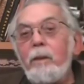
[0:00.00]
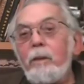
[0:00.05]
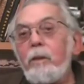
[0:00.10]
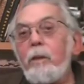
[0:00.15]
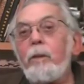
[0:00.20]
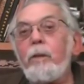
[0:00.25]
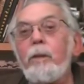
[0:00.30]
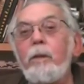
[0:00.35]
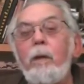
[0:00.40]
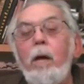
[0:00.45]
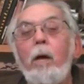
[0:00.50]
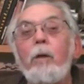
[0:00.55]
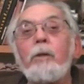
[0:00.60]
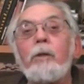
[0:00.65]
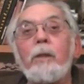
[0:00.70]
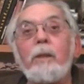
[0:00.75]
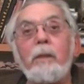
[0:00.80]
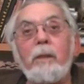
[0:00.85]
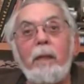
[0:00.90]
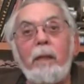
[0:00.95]
So the
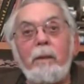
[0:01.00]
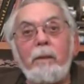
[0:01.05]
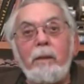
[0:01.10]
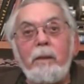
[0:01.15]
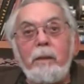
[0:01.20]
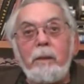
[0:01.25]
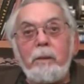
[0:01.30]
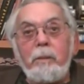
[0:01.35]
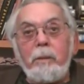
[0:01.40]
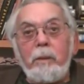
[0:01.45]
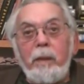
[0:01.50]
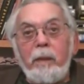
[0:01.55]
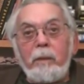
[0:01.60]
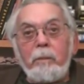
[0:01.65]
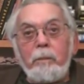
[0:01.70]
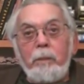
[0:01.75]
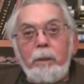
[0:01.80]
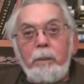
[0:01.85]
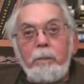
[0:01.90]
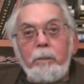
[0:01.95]
notion that these
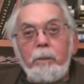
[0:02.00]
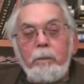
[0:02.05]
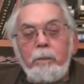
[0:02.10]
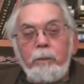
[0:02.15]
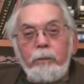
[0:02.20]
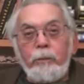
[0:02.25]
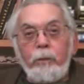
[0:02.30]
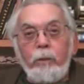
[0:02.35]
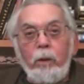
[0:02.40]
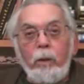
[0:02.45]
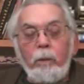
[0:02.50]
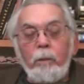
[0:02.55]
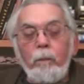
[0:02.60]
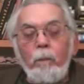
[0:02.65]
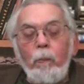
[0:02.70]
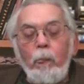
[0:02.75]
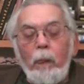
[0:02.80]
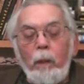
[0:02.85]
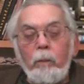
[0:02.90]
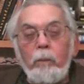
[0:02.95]
people before
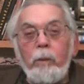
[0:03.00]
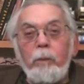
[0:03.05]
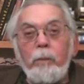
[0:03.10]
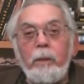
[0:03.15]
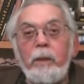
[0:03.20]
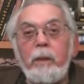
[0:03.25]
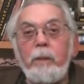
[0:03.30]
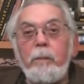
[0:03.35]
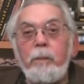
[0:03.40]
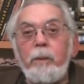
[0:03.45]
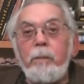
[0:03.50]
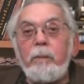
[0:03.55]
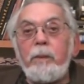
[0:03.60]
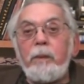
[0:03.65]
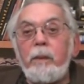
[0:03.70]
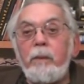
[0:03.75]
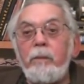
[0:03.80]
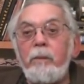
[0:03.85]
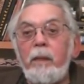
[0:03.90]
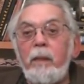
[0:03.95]
were really
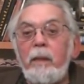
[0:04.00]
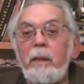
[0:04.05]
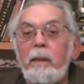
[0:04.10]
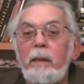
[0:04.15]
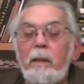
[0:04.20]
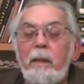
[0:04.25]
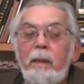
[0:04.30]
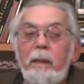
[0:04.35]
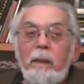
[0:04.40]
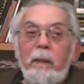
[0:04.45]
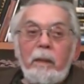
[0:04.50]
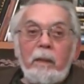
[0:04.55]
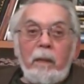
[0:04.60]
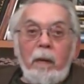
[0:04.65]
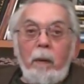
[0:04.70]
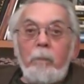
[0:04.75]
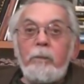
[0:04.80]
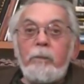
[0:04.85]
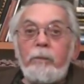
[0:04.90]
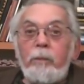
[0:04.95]
primitive
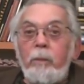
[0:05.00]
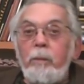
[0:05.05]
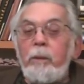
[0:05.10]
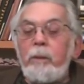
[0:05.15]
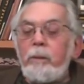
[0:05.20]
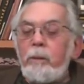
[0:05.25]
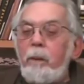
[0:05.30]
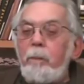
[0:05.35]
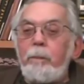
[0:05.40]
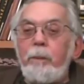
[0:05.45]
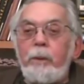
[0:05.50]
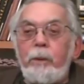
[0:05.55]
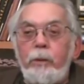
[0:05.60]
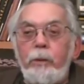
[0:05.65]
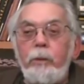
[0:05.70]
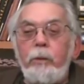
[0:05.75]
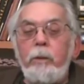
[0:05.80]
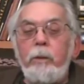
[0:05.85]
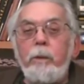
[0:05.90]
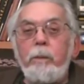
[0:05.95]
comes from a
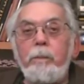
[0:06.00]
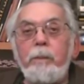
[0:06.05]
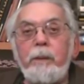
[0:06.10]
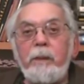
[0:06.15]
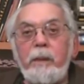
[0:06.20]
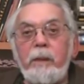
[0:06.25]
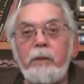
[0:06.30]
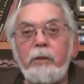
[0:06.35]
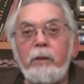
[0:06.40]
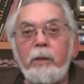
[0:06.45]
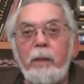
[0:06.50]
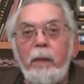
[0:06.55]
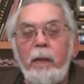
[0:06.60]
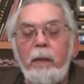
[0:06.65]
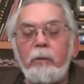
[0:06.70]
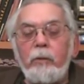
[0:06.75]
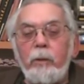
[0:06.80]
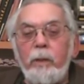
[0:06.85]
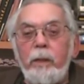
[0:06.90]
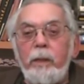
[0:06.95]
peculiar position,
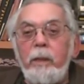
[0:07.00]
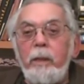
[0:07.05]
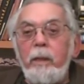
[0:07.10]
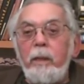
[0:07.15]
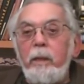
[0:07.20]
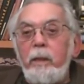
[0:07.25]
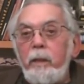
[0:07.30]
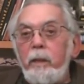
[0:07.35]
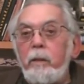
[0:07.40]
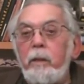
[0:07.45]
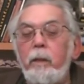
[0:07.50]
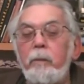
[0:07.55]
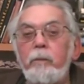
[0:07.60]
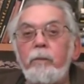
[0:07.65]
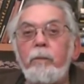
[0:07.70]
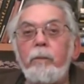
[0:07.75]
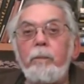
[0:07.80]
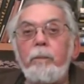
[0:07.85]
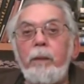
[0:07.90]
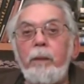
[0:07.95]
actually. It comes
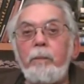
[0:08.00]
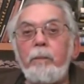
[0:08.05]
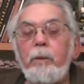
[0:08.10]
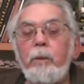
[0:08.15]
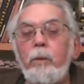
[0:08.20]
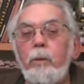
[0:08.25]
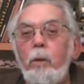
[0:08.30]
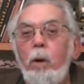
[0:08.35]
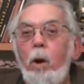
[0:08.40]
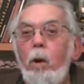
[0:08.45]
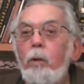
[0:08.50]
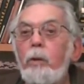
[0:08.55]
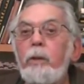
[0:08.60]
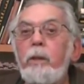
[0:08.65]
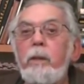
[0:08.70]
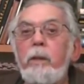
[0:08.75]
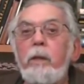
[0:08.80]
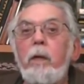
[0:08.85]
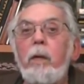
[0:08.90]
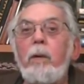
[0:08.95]
from people who
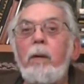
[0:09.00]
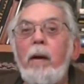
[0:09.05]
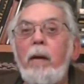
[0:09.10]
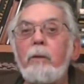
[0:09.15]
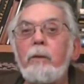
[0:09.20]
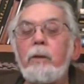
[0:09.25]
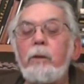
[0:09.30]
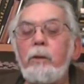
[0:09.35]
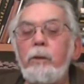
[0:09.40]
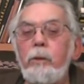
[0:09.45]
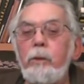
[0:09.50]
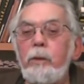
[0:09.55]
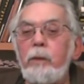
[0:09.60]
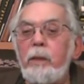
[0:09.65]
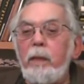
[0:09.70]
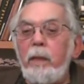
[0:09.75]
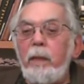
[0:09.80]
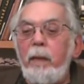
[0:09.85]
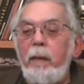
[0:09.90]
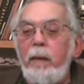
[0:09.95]
only know how to use
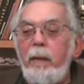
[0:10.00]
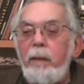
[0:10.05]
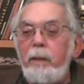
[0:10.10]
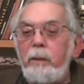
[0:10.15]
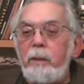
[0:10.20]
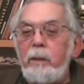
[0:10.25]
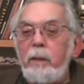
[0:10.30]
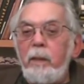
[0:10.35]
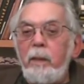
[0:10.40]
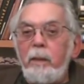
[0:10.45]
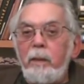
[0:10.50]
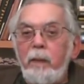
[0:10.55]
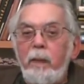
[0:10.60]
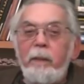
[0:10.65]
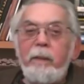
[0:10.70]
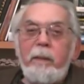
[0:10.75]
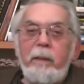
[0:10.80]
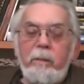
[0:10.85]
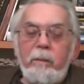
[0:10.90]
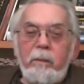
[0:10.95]
their heads,
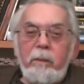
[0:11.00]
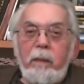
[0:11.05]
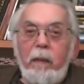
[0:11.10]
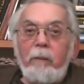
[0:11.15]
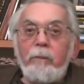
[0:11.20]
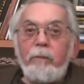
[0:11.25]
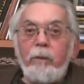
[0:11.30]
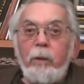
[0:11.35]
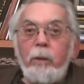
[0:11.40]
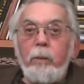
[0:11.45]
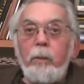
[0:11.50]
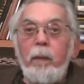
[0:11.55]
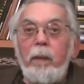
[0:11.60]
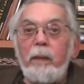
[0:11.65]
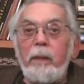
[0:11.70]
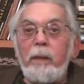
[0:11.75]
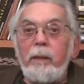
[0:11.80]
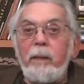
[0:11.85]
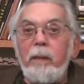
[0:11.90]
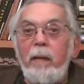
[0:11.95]
and not very
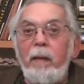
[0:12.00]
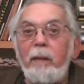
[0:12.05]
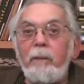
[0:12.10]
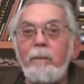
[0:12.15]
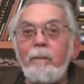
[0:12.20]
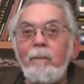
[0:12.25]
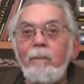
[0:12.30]
well at that.